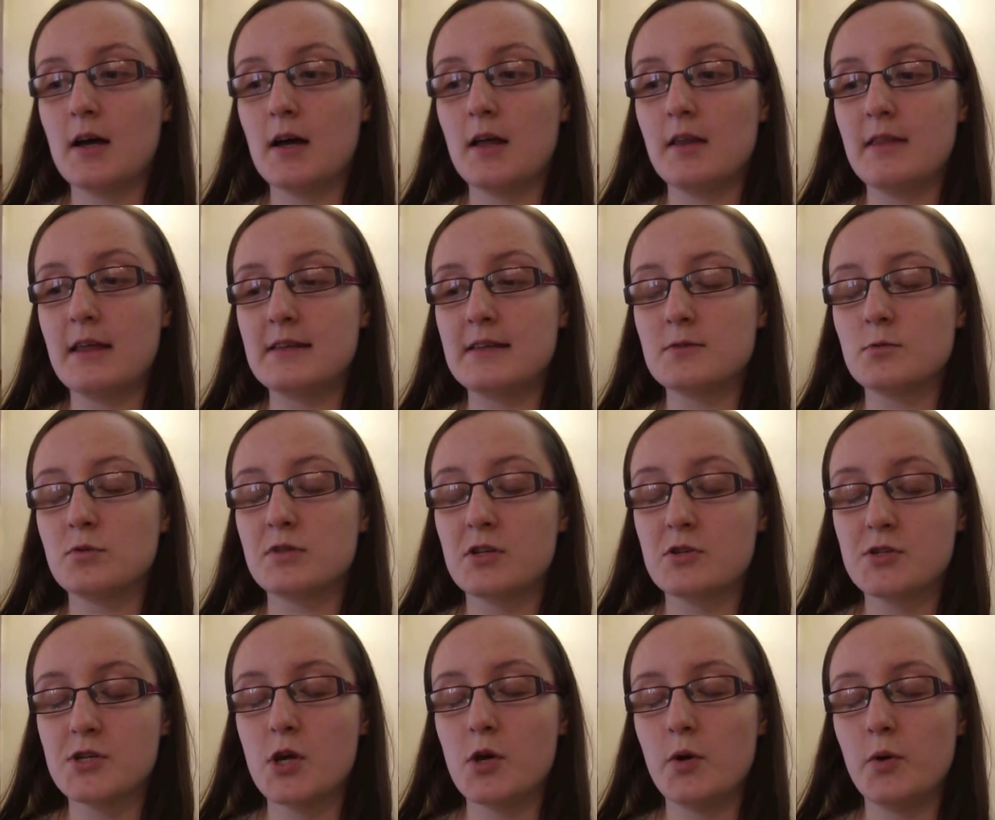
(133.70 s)
There's also
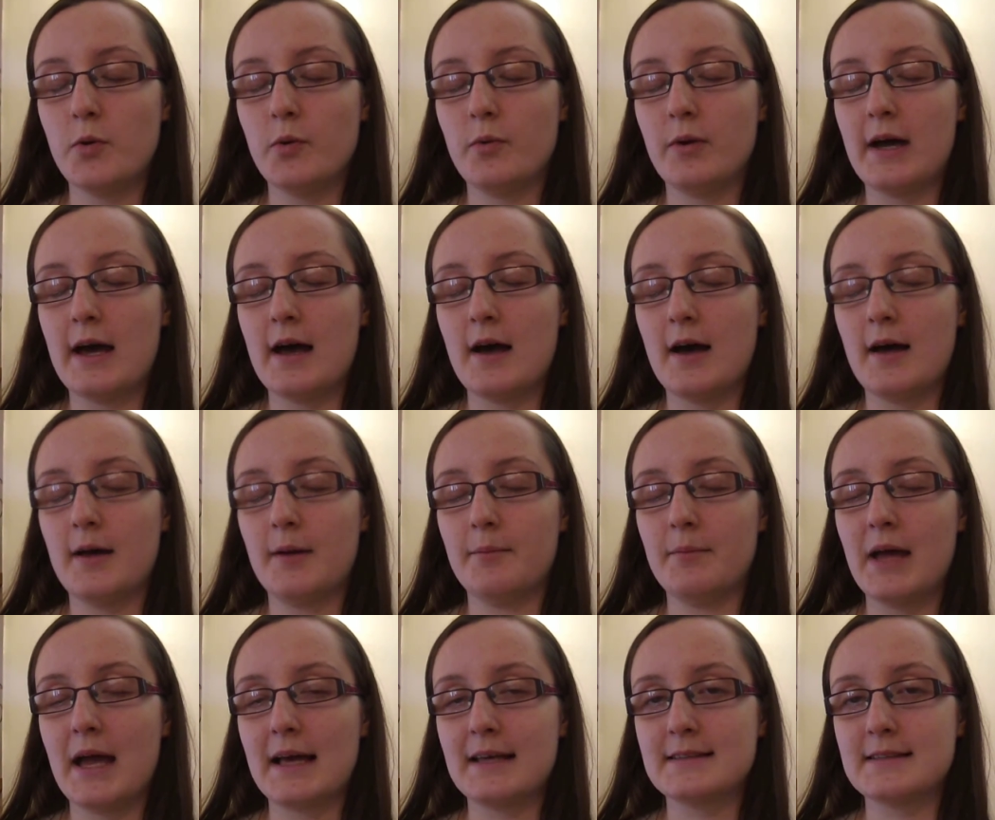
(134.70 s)
two
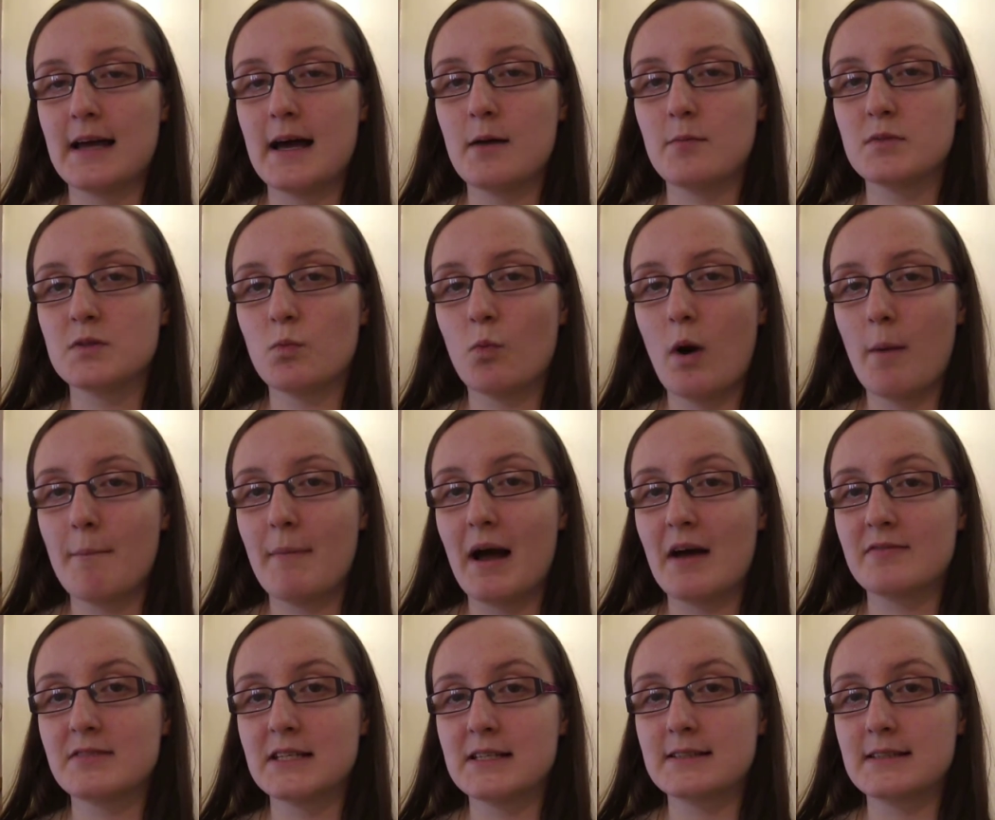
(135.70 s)
exams, one
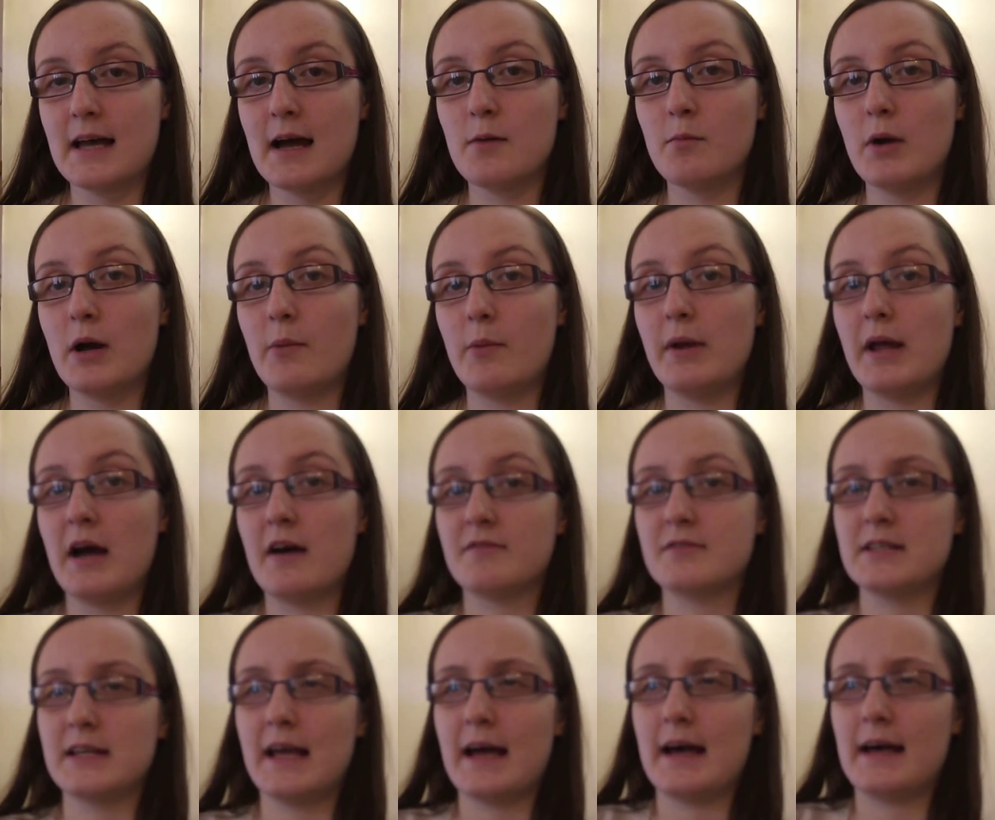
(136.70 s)
maths exam where we have
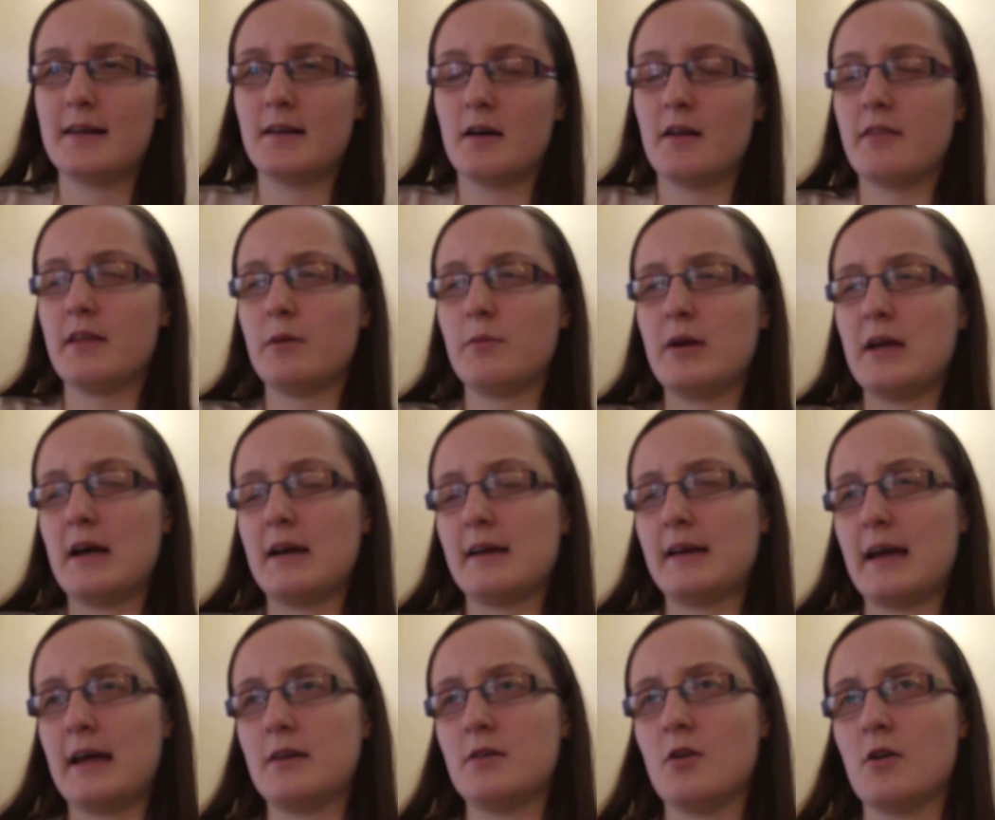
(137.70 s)
to get, I think we
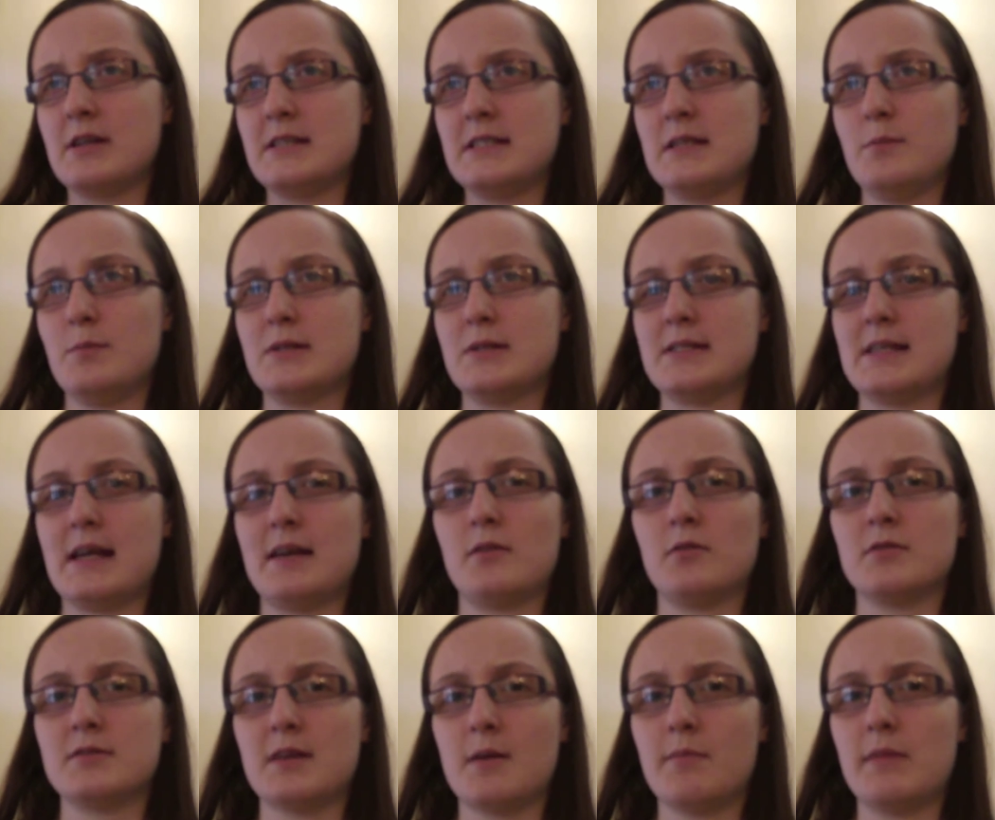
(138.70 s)
get 90%
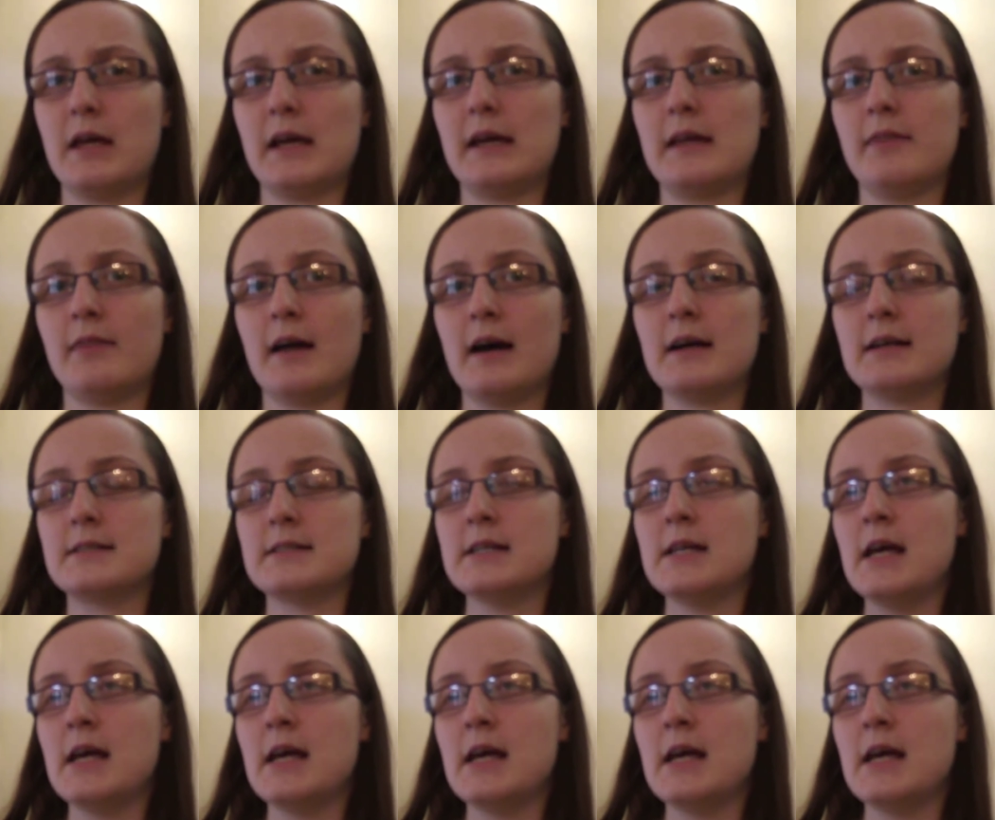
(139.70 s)
or something in that.